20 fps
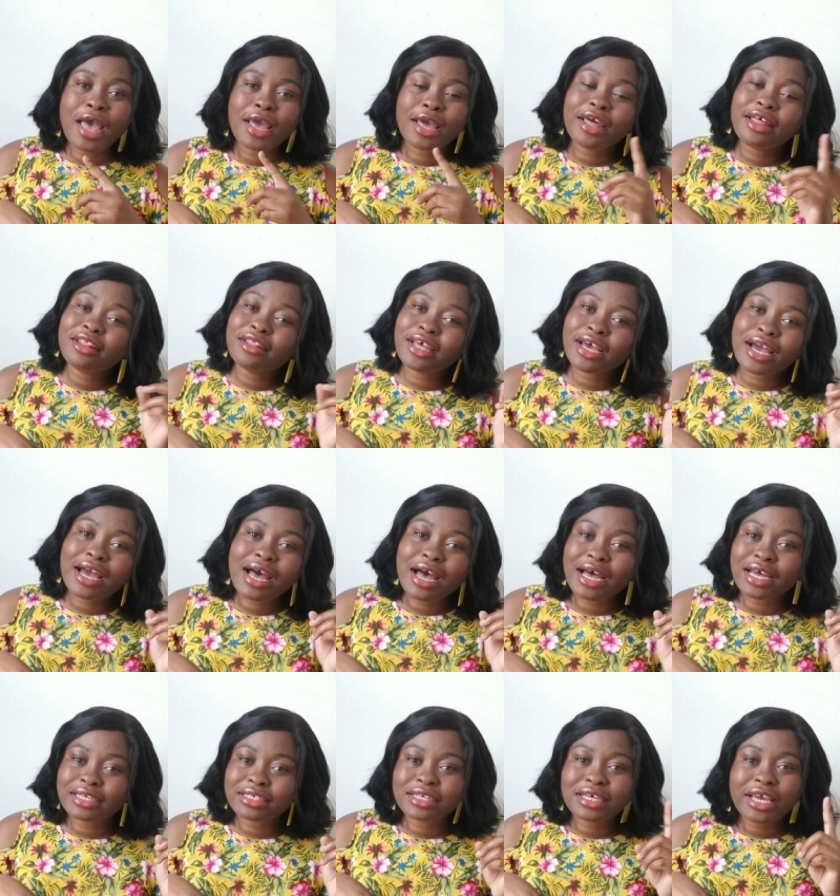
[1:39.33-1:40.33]
in the
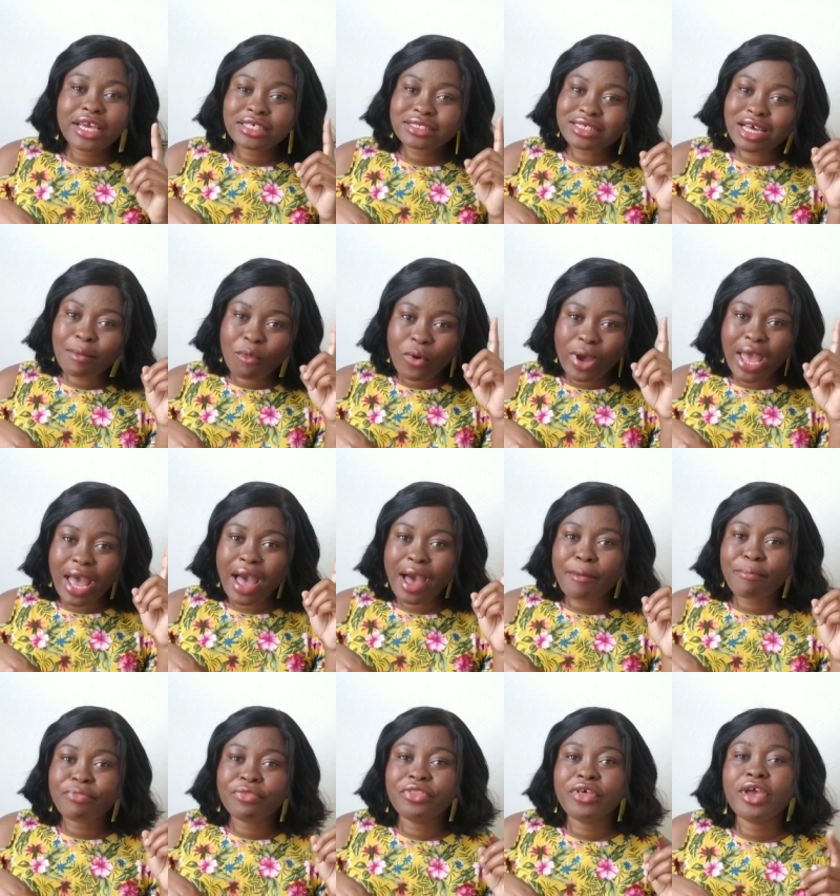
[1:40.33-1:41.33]
card somewhere
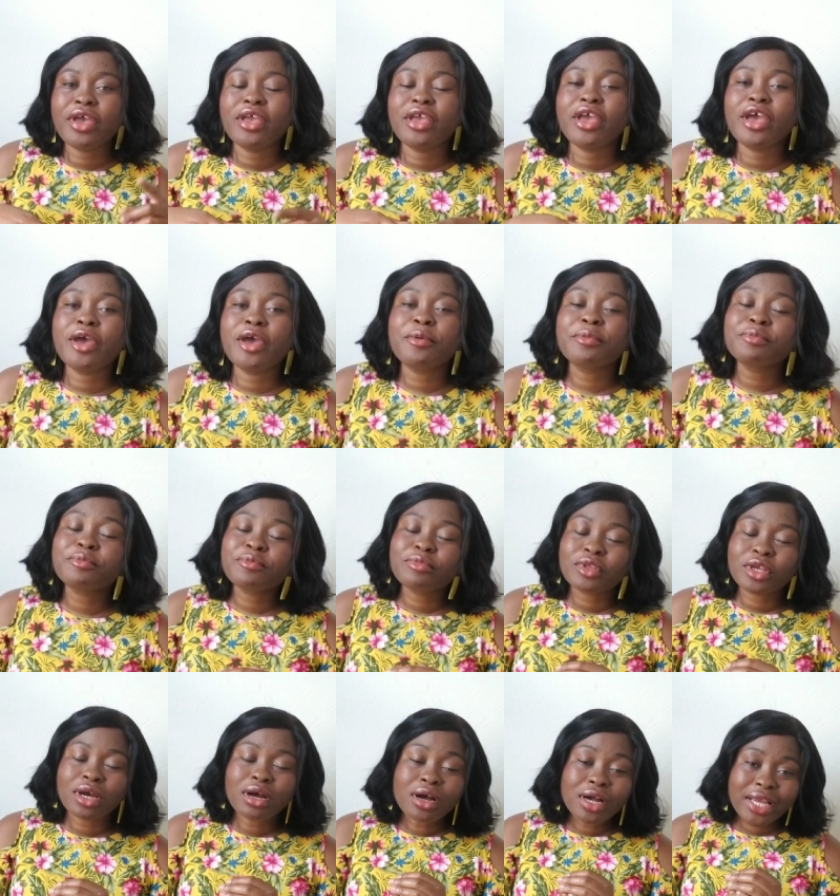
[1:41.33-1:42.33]
up there, yeah.
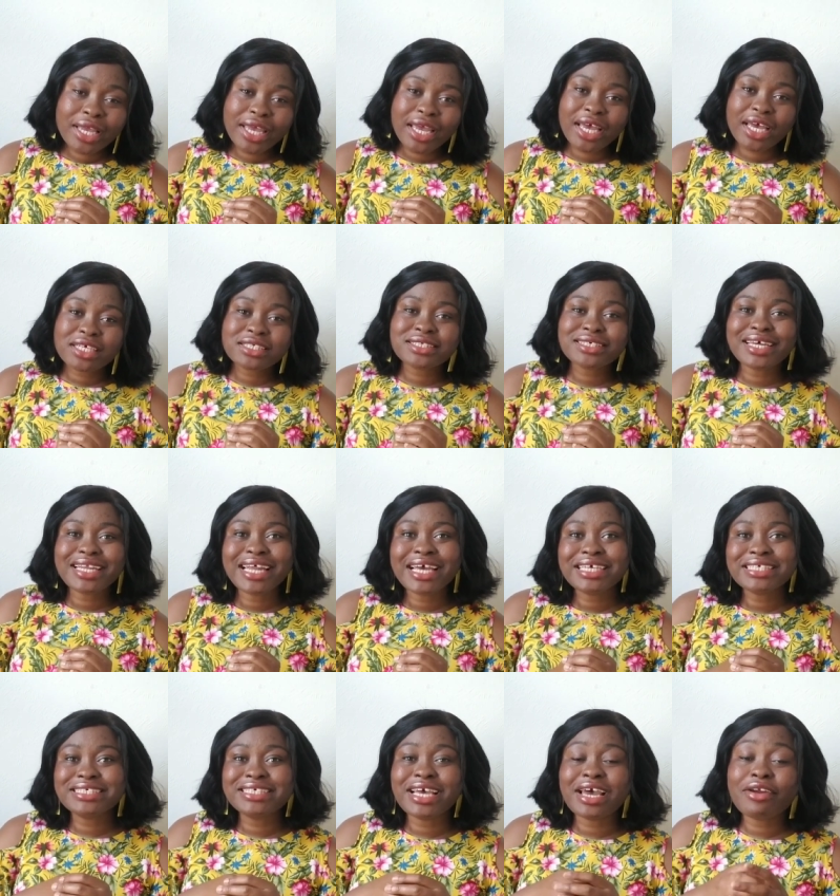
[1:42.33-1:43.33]
Okay, so
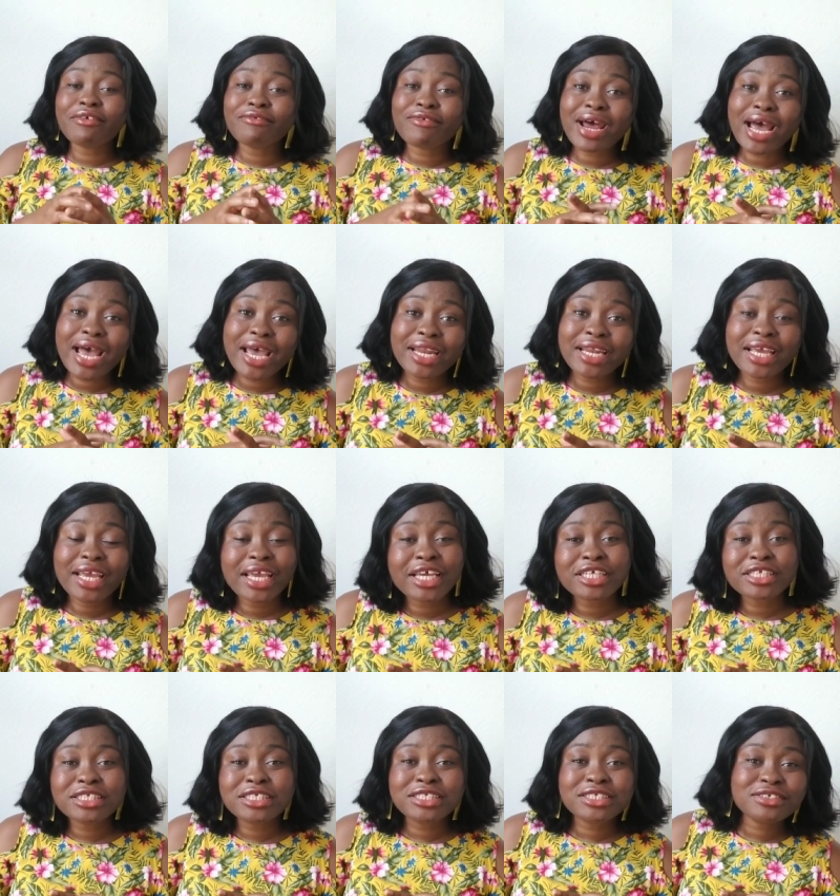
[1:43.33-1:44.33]
let's get right
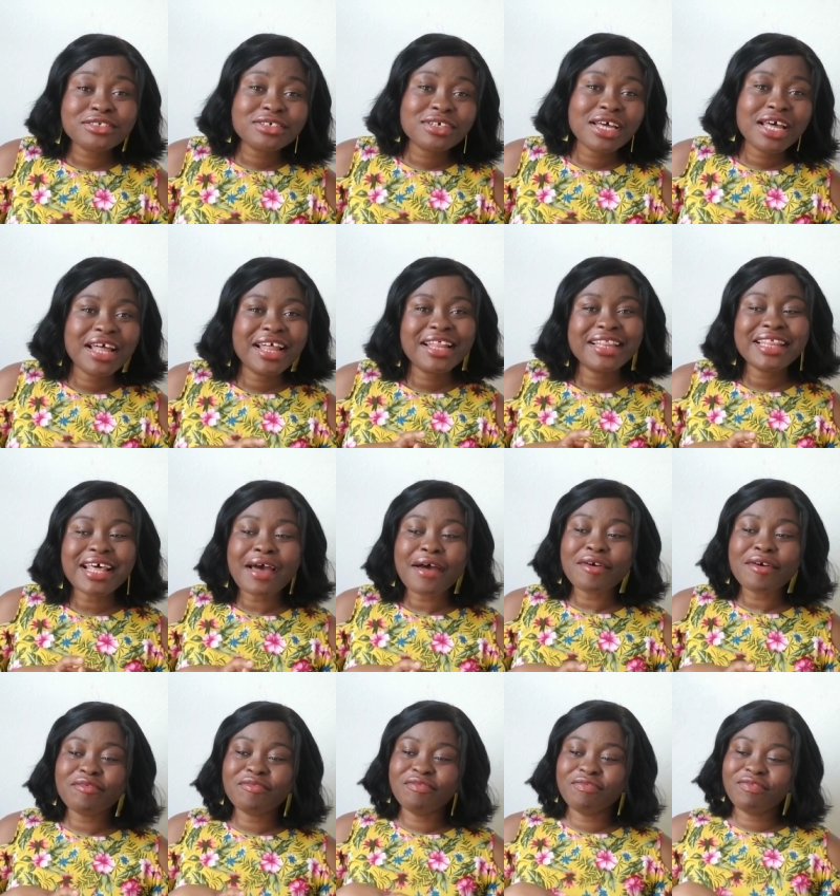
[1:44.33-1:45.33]
into
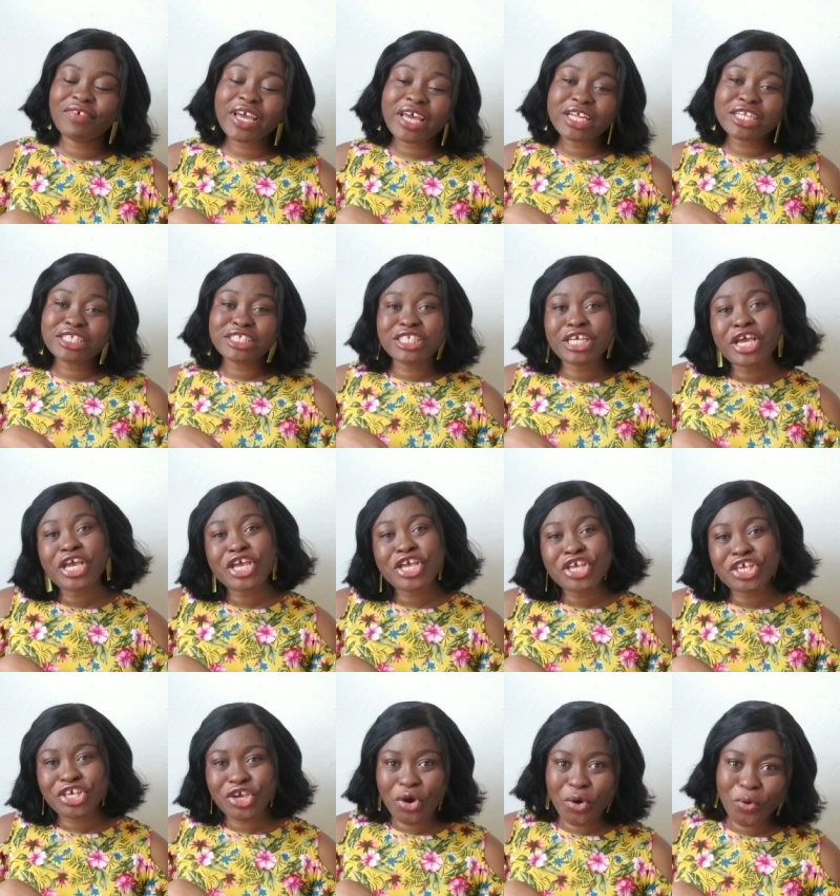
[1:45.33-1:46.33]
the
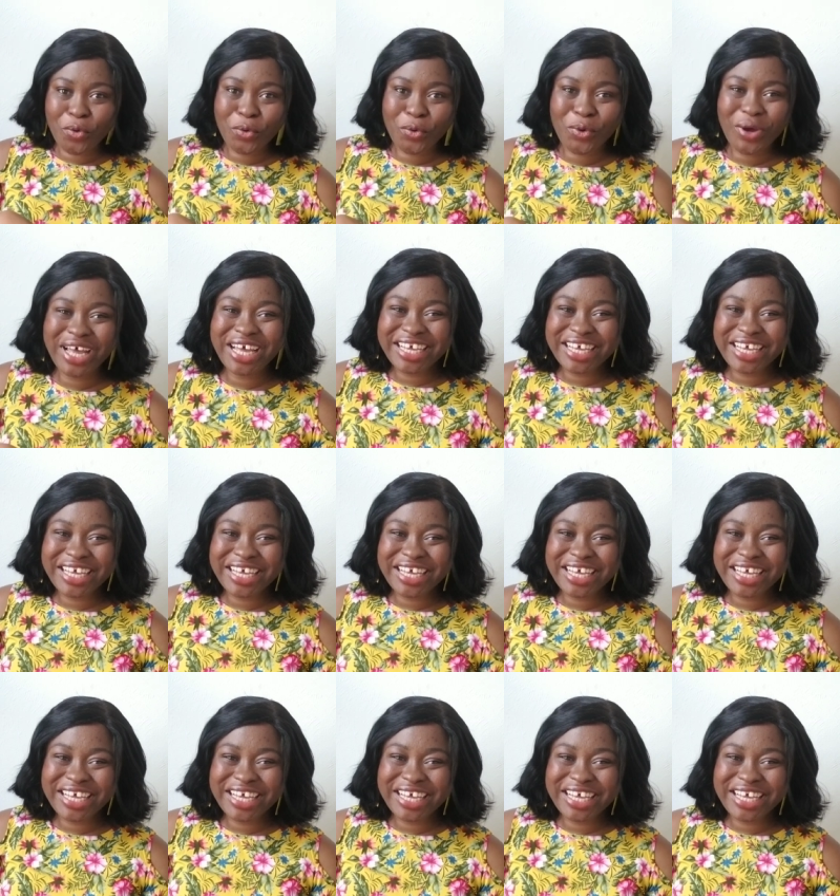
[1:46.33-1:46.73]
video.